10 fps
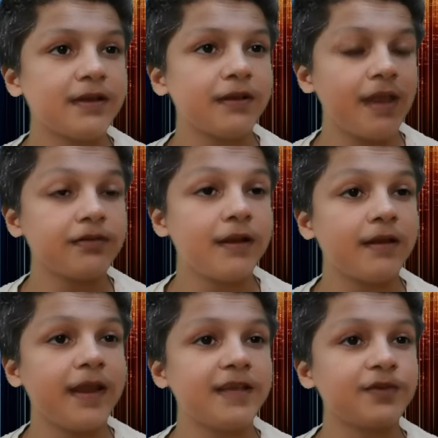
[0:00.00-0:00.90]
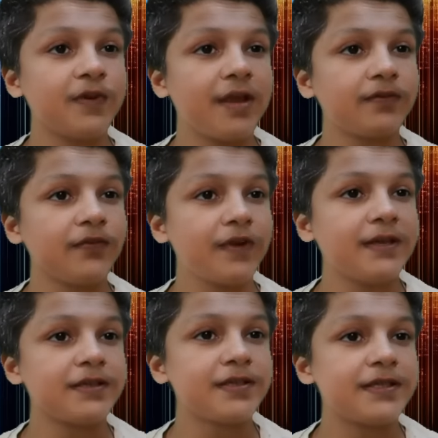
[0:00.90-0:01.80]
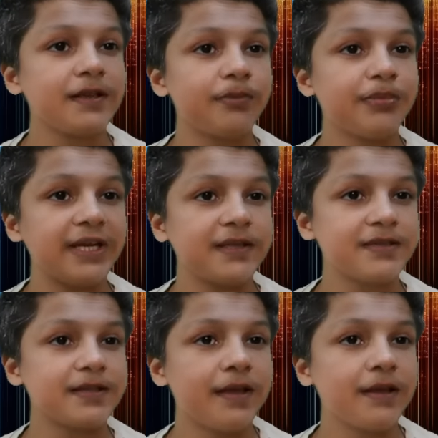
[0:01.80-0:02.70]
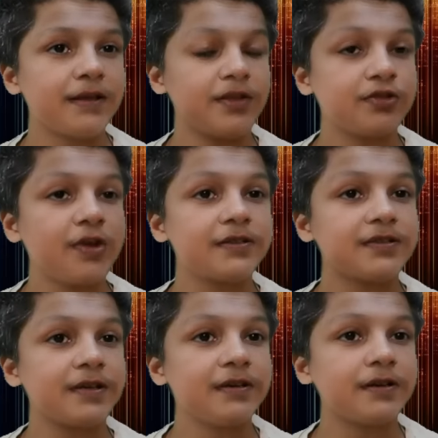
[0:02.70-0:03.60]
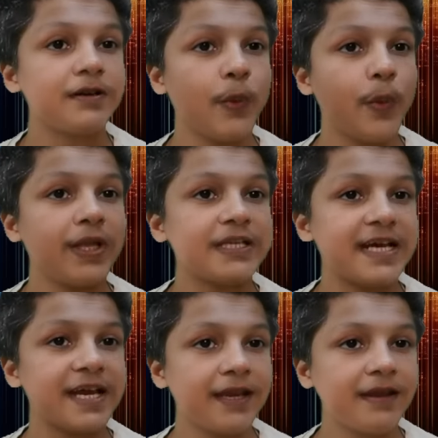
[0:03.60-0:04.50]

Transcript: as long as one of us still breathes, the sorcerer will die.